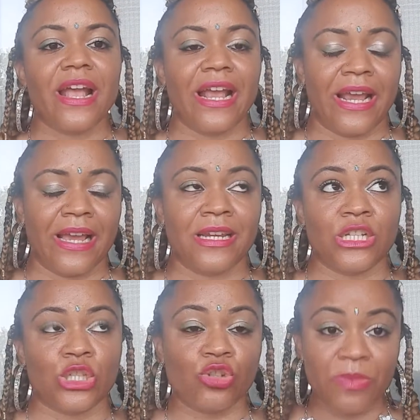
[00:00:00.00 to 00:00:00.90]
and
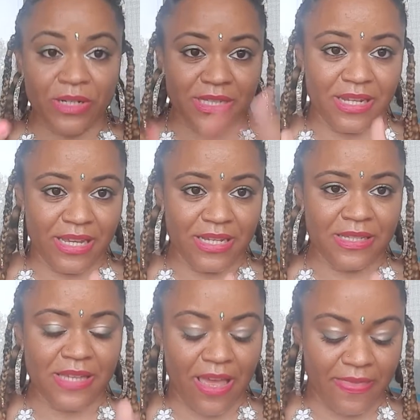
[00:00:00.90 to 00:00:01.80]
it's 2 books in
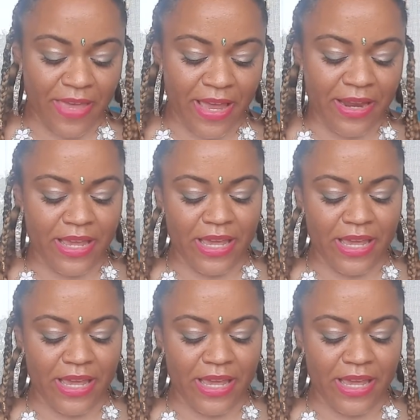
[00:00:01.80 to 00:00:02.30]
his, and then